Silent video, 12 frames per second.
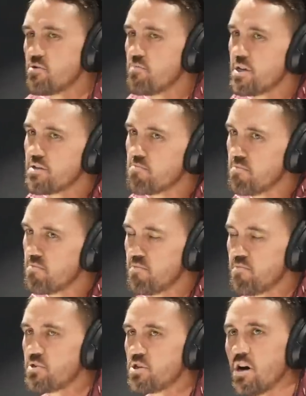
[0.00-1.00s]
big
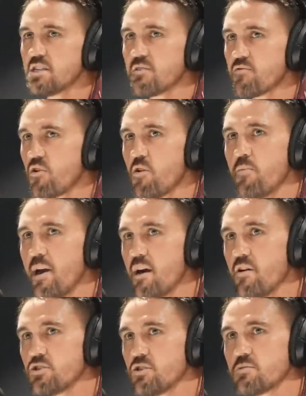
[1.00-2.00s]
guys that throw power
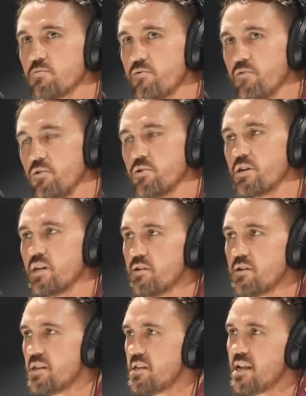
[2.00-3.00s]
shots before. you know,
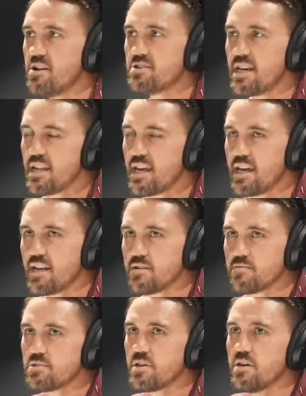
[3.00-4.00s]
he knows how to handle them.
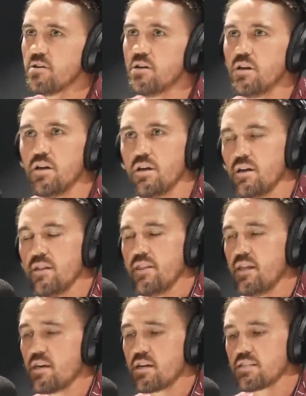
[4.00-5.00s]
So,
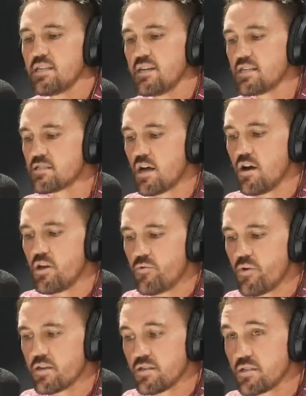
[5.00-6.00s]
like I said, that's the only way
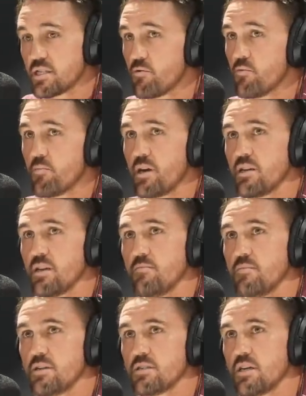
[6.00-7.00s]
I see someone beating him
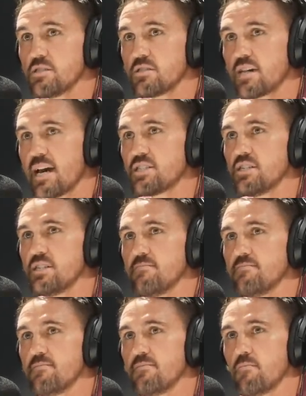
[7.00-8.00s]
is, is catching him.
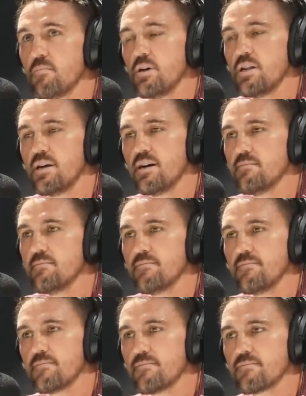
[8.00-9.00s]
But um,
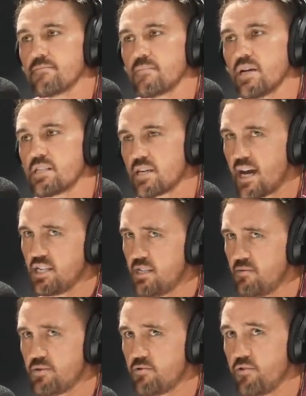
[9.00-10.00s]
it's catching him
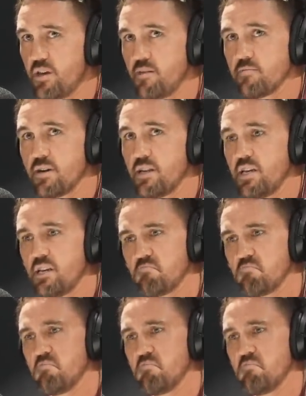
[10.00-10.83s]
is the thing, man. He can